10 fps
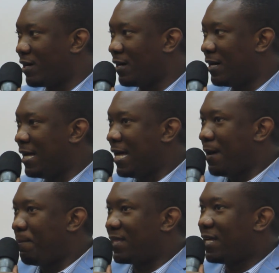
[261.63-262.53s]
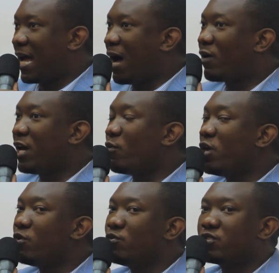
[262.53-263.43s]
are. But then how can we
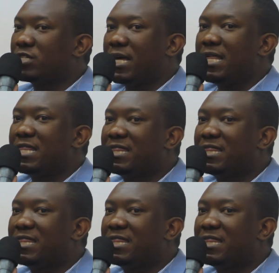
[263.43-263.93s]
use